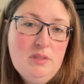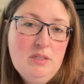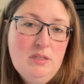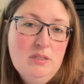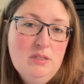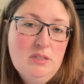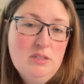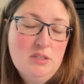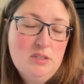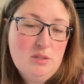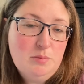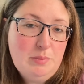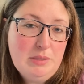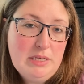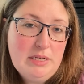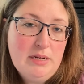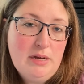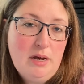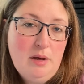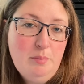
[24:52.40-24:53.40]
to
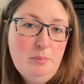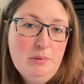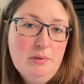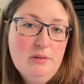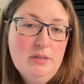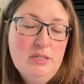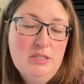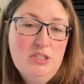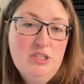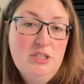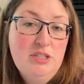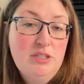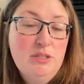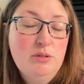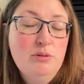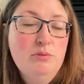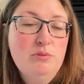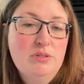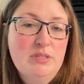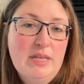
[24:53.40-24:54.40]
speed up and to
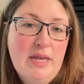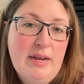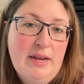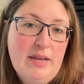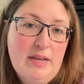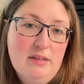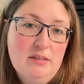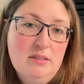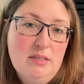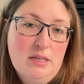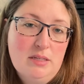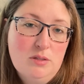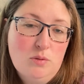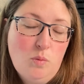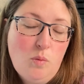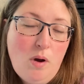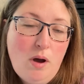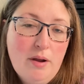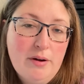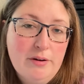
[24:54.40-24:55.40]
use that excess
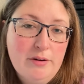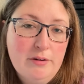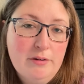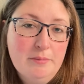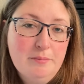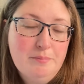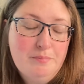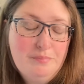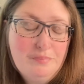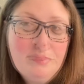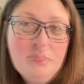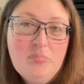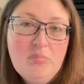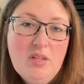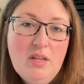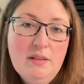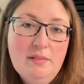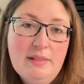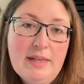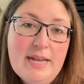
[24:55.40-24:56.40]
water.
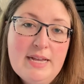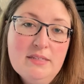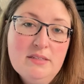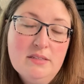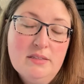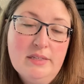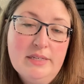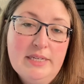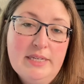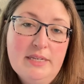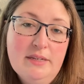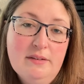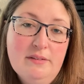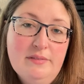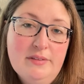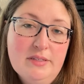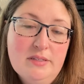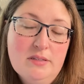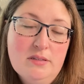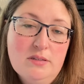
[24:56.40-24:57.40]
Lastly,
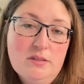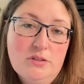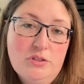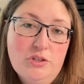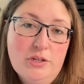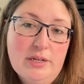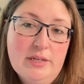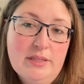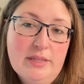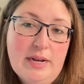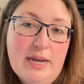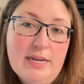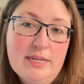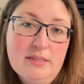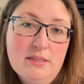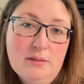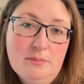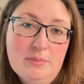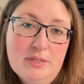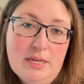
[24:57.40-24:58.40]
and this is a trick that I
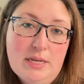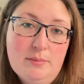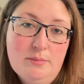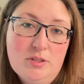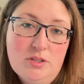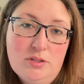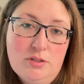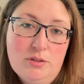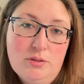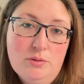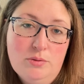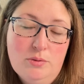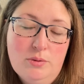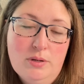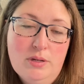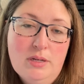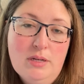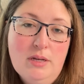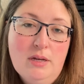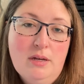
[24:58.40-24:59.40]
sometimes do
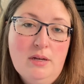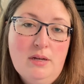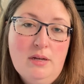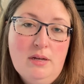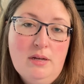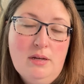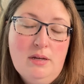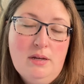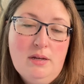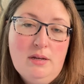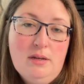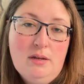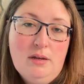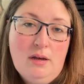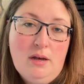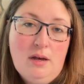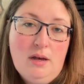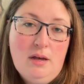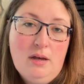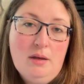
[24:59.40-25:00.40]

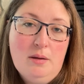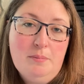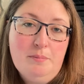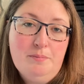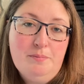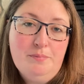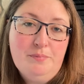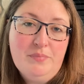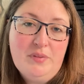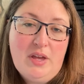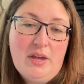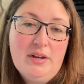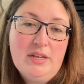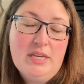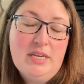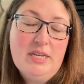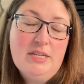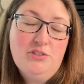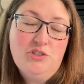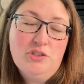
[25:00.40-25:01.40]
on
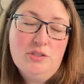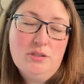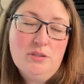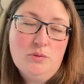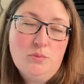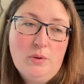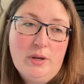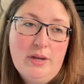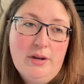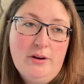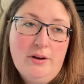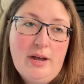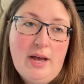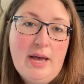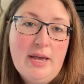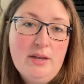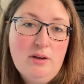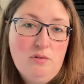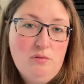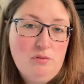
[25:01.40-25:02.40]
occasions where
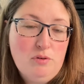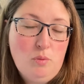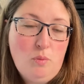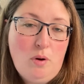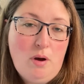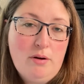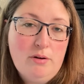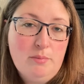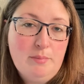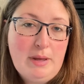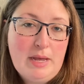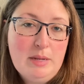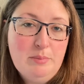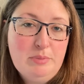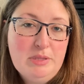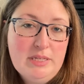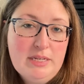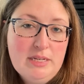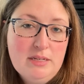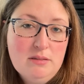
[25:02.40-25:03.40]
I overwater my
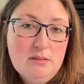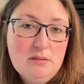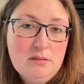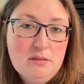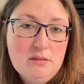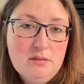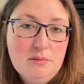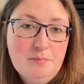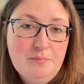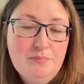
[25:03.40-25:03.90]
plants,